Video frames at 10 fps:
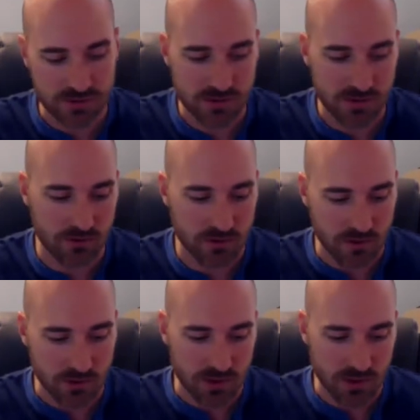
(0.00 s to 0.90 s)
So
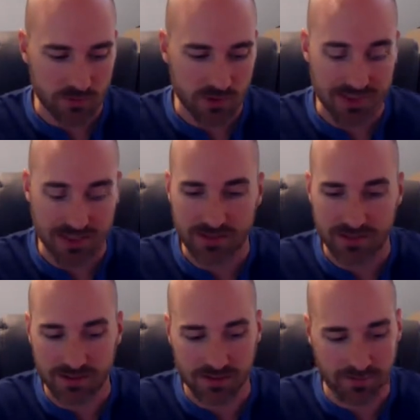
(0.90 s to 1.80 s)

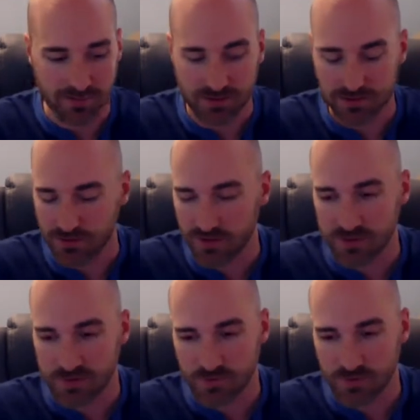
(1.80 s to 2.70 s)
again, your
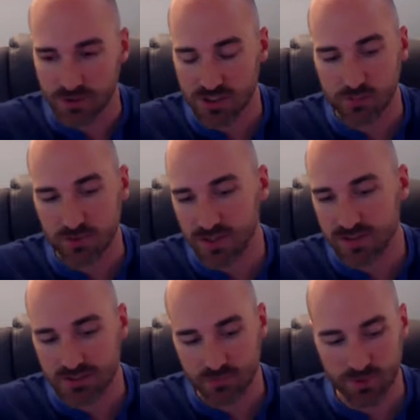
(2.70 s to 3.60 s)
type of
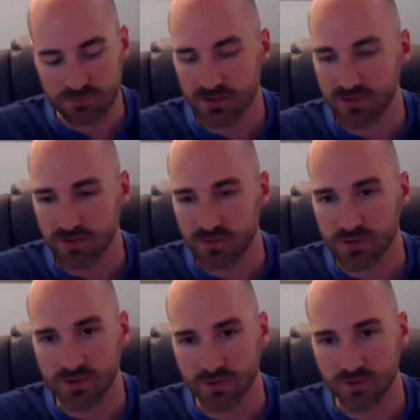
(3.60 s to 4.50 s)
customer might find that
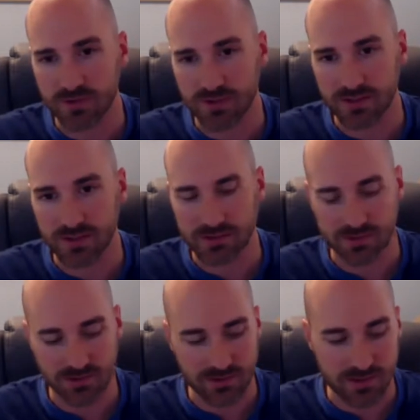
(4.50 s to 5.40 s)
really annoying
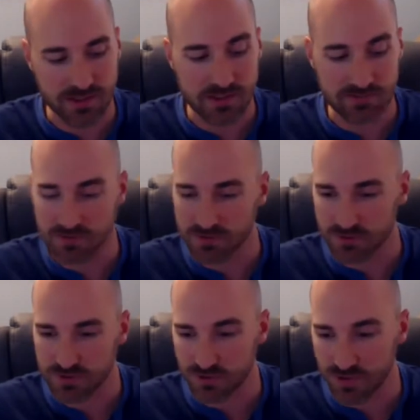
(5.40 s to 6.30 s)
and leave as a
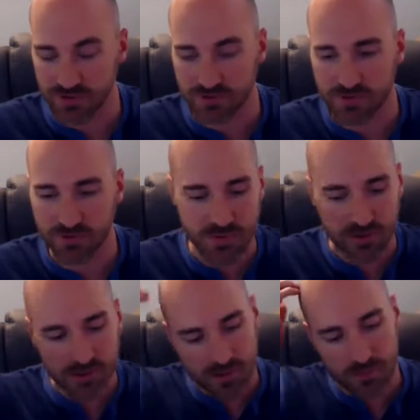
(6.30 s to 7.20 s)
result. I don't know.
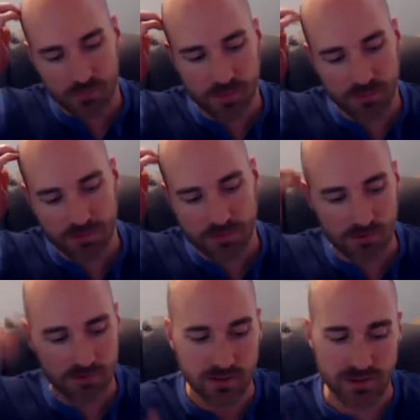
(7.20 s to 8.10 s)
But
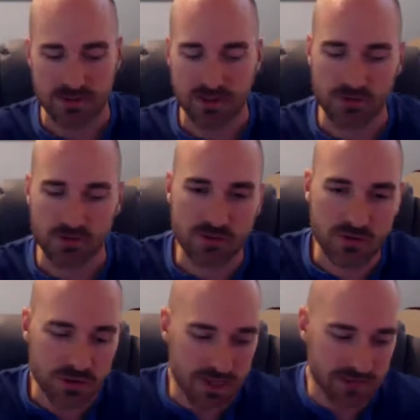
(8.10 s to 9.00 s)
that's another thing you
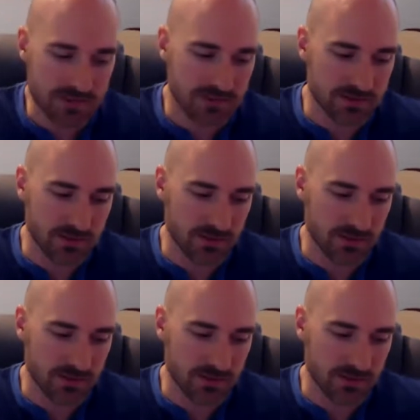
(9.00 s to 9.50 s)
can test.